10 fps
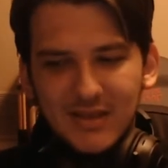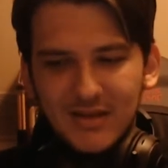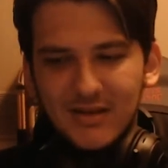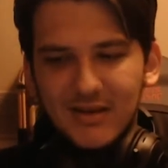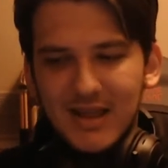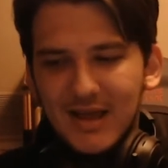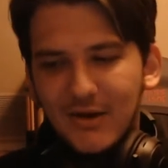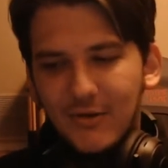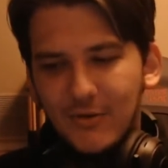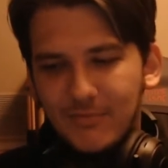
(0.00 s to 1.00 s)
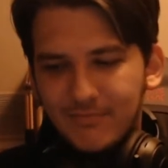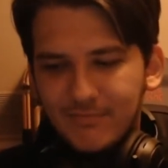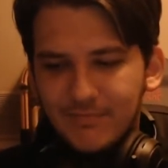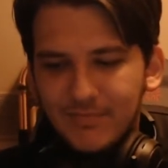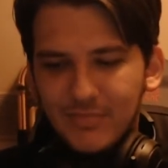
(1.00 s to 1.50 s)
Now,
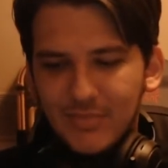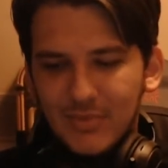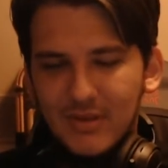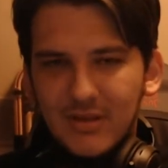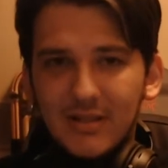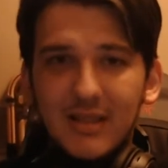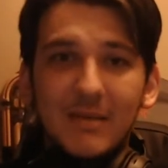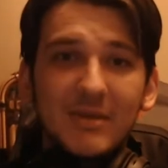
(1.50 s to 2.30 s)
let